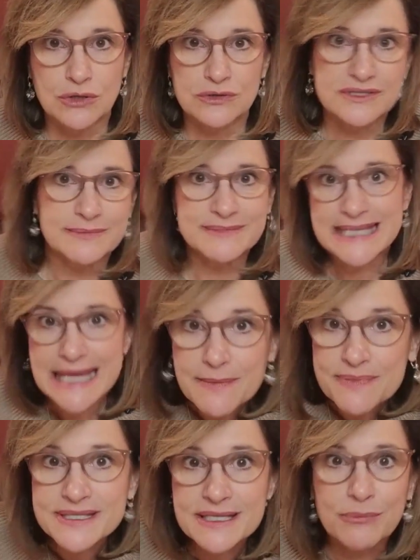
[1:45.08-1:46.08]
some
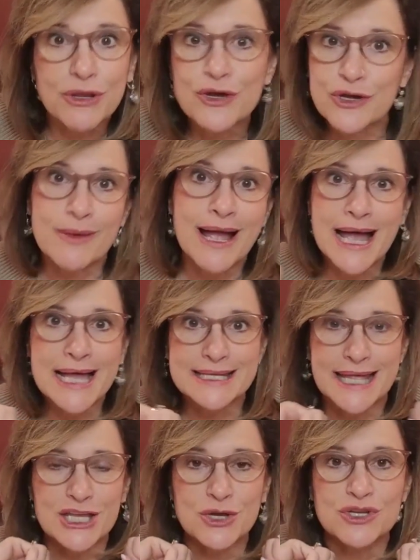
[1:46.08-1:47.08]
tips to blow your mind
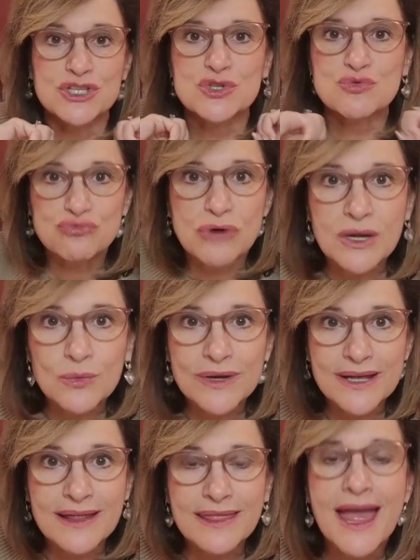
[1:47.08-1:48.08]
that you can just run
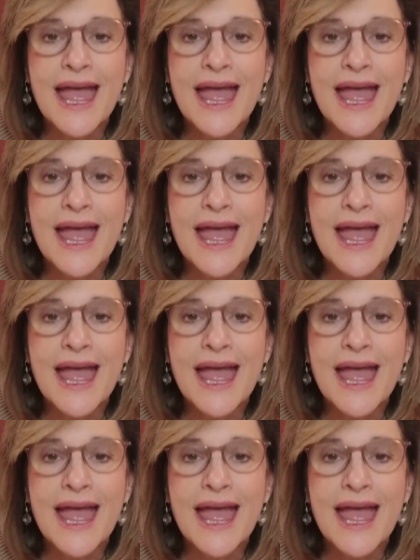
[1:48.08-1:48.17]
with,